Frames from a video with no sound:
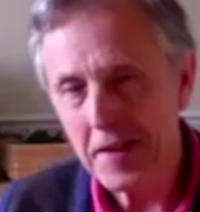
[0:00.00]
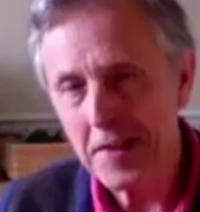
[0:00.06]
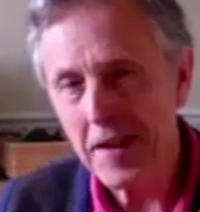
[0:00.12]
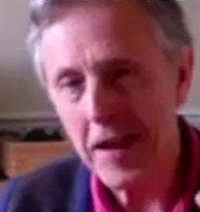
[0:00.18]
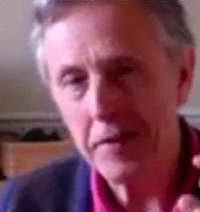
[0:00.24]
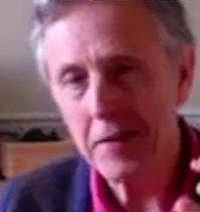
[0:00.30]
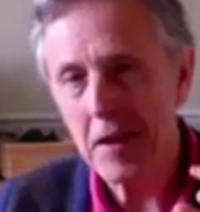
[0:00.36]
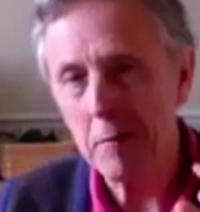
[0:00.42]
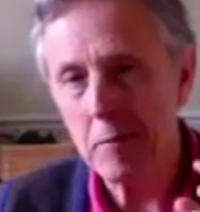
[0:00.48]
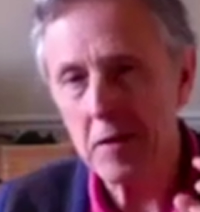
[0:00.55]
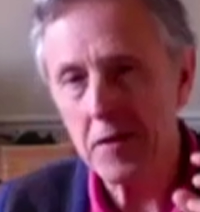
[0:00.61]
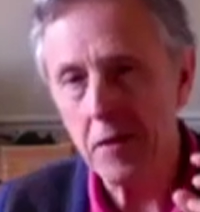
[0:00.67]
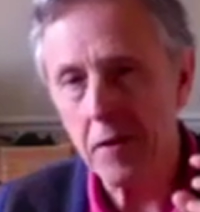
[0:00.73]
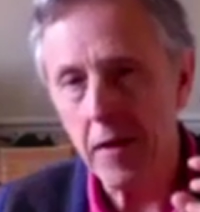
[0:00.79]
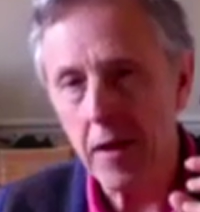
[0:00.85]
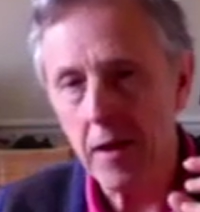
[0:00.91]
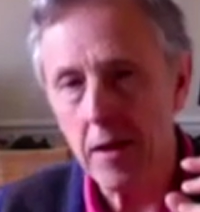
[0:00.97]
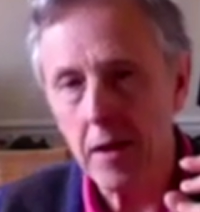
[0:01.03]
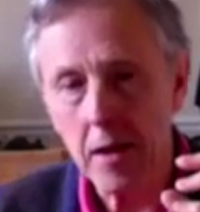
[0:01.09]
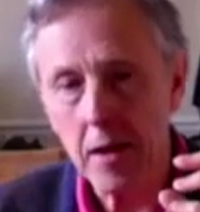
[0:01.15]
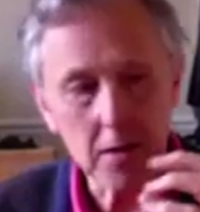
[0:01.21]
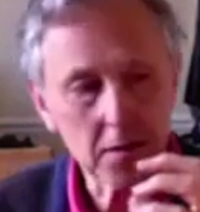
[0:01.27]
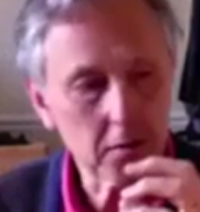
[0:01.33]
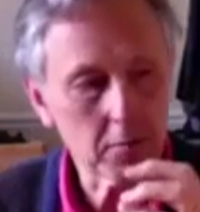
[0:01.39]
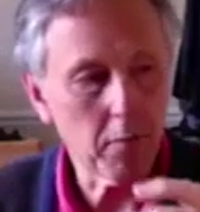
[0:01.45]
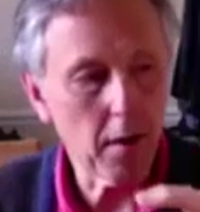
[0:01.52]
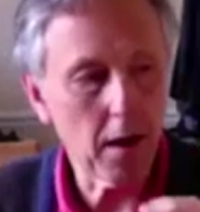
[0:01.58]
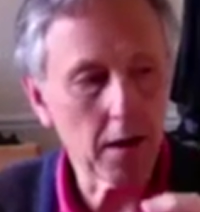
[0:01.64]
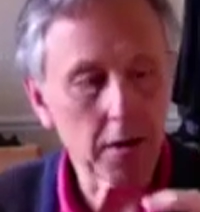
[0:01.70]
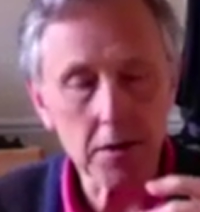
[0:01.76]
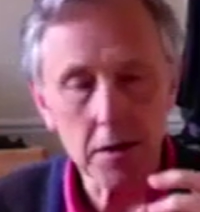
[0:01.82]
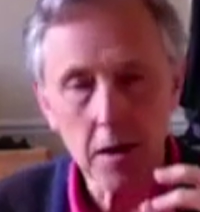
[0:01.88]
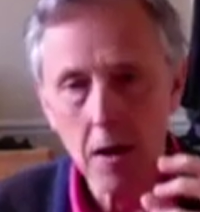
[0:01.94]
the left hemisphere is
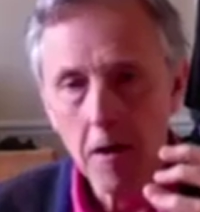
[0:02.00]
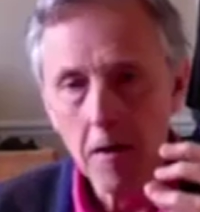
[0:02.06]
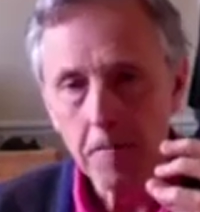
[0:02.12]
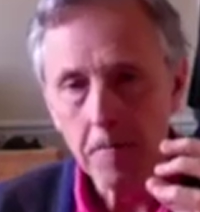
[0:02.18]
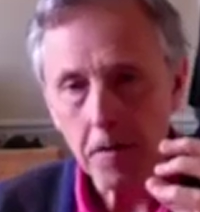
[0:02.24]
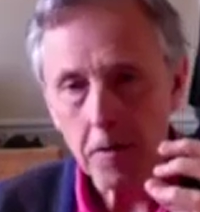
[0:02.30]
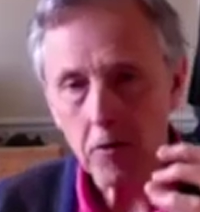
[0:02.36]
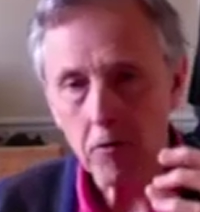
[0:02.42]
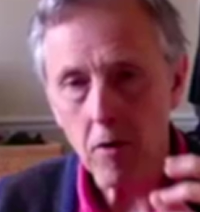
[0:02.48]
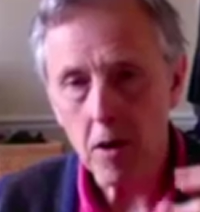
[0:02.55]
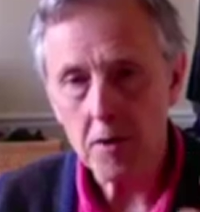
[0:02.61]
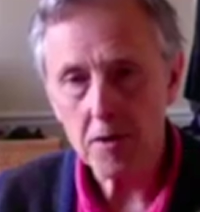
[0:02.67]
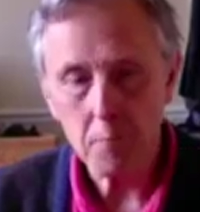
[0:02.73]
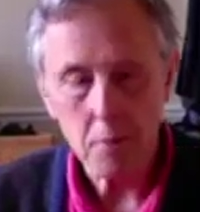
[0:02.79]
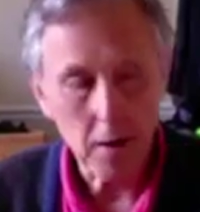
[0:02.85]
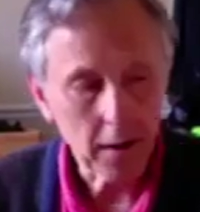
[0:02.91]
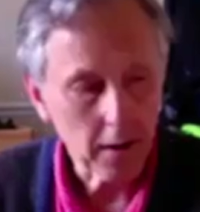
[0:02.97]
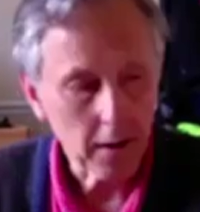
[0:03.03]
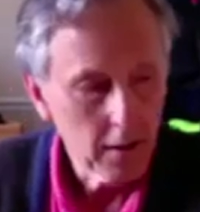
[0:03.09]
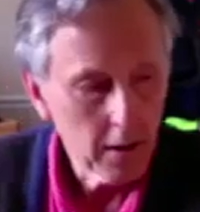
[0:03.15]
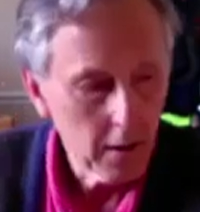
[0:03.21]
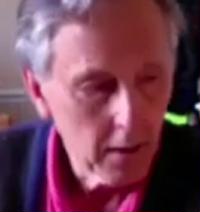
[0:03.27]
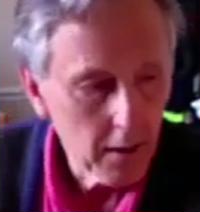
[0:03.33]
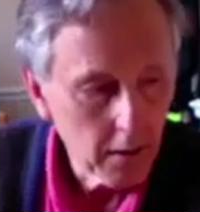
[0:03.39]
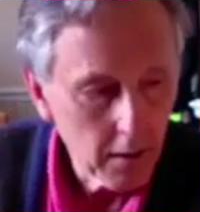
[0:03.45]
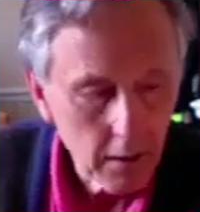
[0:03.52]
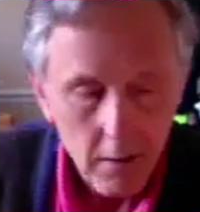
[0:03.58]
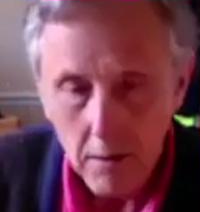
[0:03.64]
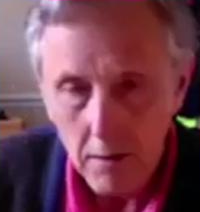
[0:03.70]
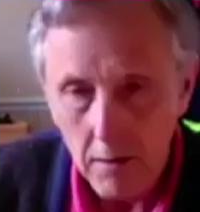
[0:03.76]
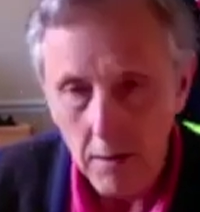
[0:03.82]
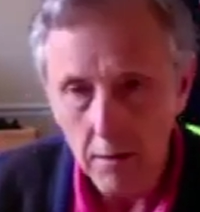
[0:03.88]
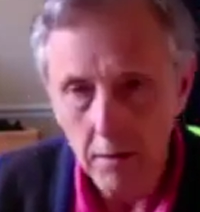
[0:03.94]
biased for grasping
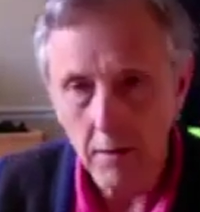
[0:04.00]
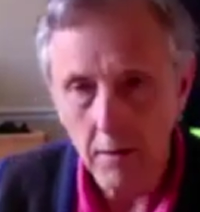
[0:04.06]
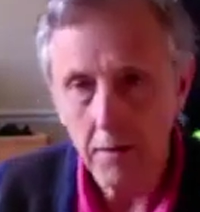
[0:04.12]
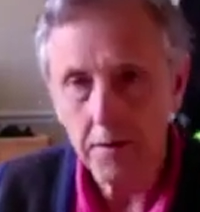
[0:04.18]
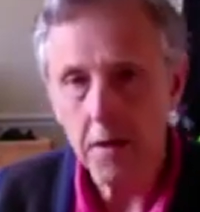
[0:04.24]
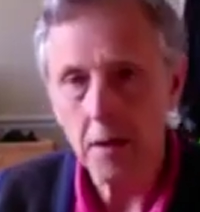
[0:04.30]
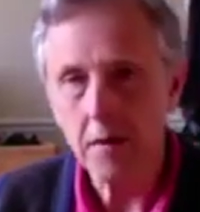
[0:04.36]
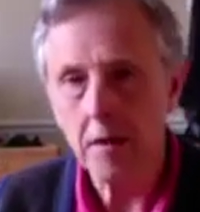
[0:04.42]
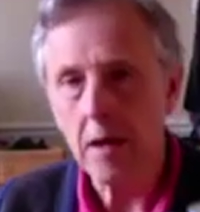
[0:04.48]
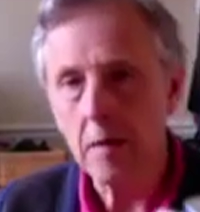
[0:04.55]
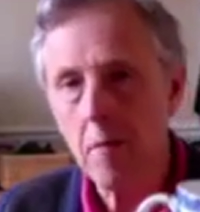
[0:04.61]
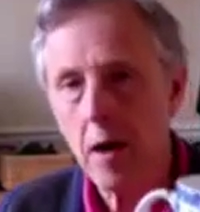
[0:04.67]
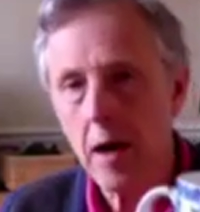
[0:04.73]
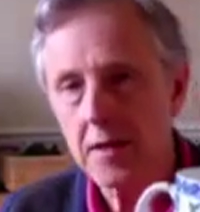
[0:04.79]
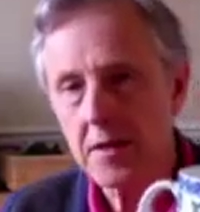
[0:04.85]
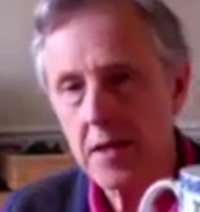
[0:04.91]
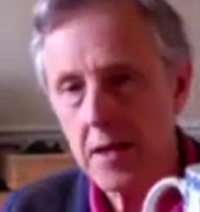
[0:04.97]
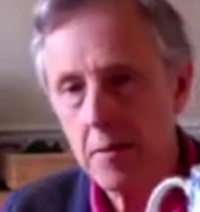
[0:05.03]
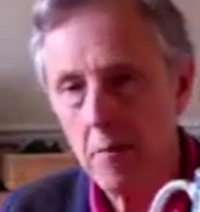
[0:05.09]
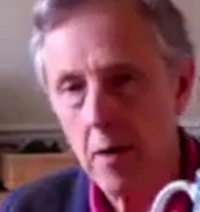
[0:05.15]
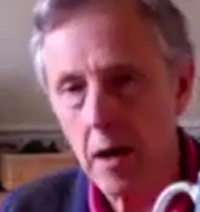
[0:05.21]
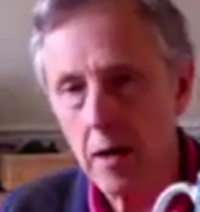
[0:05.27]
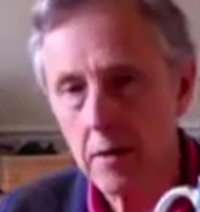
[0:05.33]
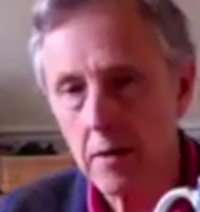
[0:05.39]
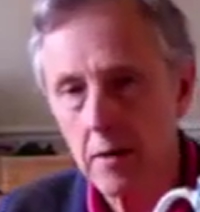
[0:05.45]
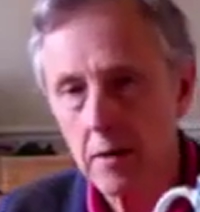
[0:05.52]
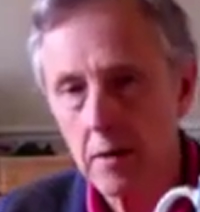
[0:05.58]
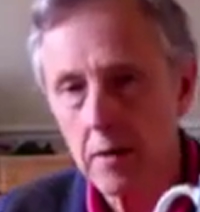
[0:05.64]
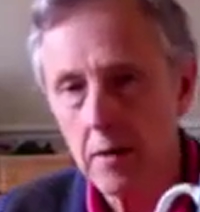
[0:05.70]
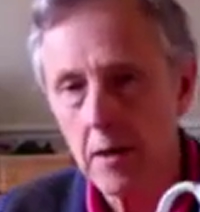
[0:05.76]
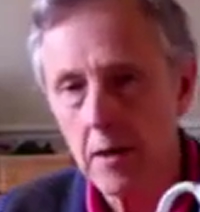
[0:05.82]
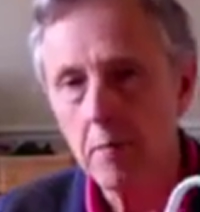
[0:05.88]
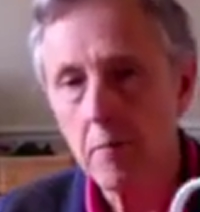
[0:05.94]
not only my tea mug,
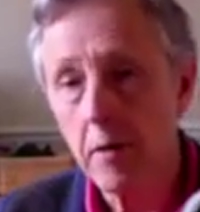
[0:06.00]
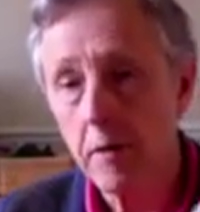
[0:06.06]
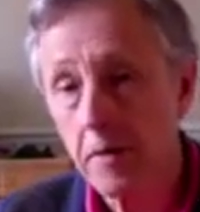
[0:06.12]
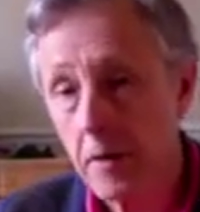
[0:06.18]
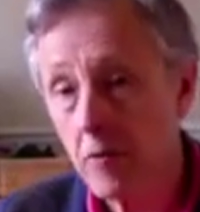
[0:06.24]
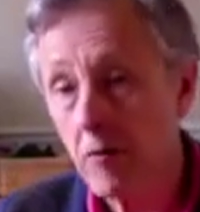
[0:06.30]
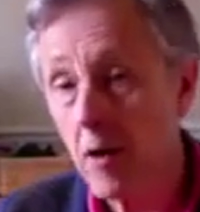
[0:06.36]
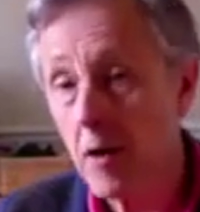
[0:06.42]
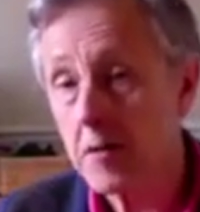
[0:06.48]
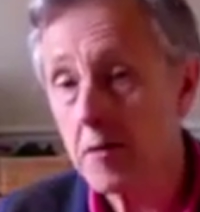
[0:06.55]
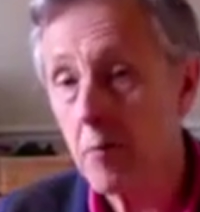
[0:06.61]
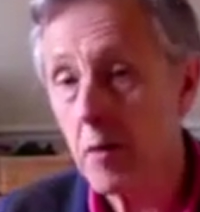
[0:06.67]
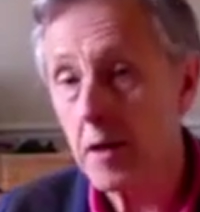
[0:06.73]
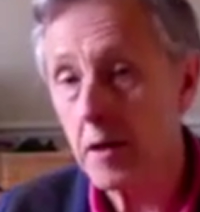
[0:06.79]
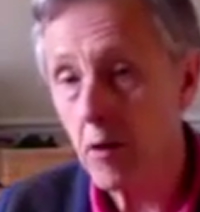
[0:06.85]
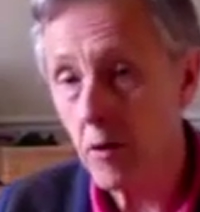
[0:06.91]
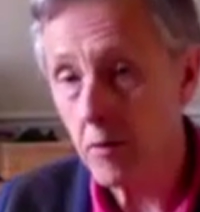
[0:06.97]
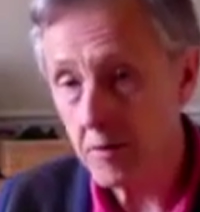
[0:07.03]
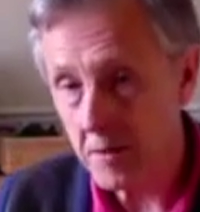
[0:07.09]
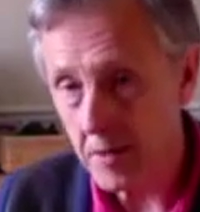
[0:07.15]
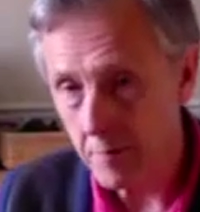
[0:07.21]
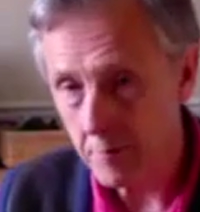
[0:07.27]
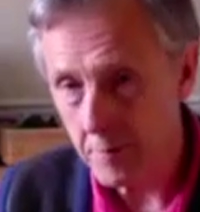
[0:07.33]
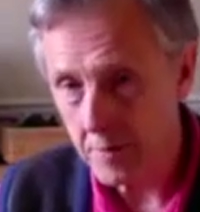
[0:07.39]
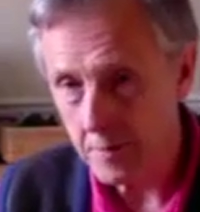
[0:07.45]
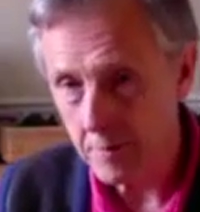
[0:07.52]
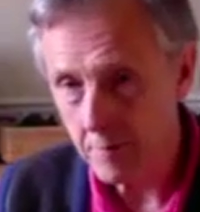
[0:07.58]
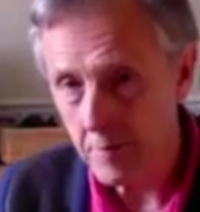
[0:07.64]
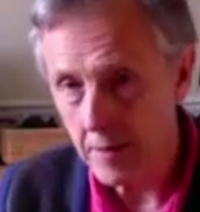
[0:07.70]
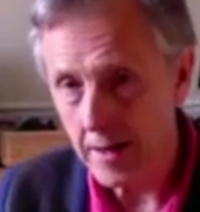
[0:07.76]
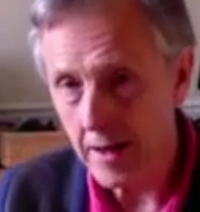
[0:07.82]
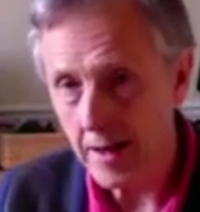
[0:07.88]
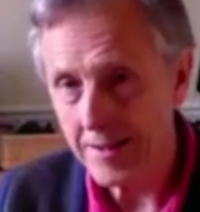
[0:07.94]
but for grasping concepts
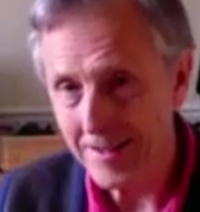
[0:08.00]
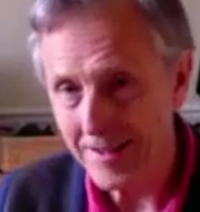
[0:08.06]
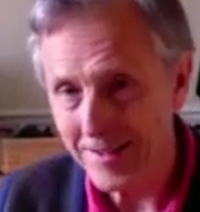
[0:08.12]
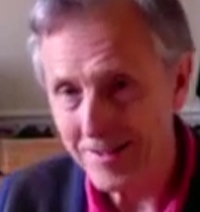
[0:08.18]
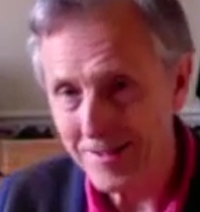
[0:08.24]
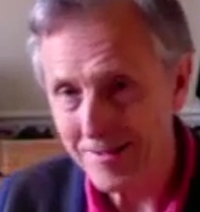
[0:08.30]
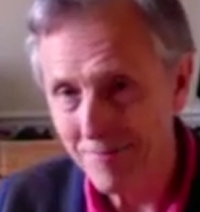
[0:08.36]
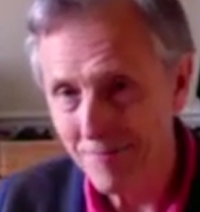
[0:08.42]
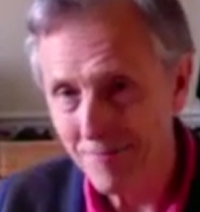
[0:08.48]
and ideas.